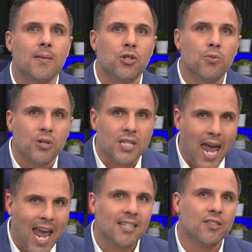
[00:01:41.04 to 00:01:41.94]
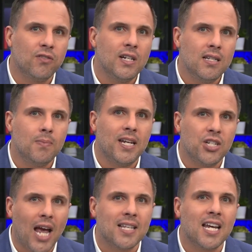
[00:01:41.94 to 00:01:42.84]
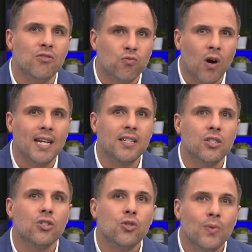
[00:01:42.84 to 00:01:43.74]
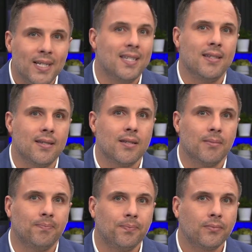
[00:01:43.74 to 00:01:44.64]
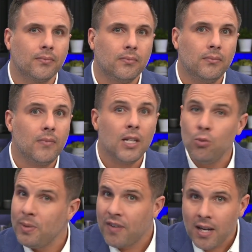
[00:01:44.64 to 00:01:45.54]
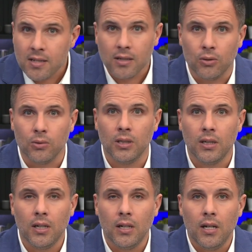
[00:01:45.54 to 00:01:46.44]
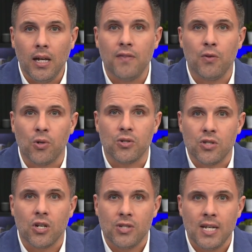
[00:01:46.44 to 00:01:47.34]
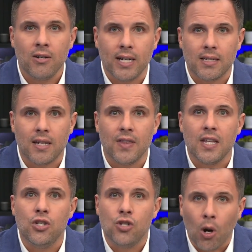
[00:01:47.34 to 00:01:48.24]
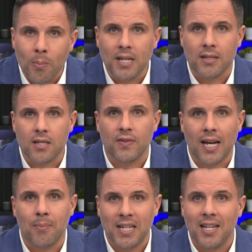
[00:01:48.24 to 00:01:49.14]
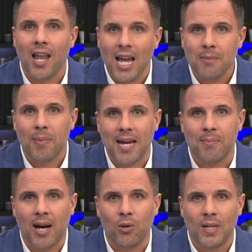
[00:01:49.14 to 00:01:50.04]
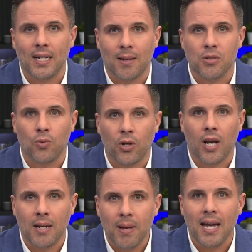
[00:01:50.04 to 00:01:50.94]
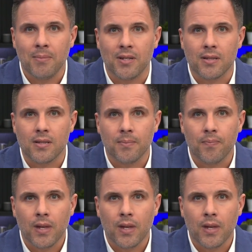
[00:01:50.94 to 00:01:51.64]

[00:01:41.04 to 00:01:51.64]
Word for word: up to protect free speech has a right to exist. It would be farcical if it wasn't so serious, given the dominance of a company like PayPal when it comes to online payments.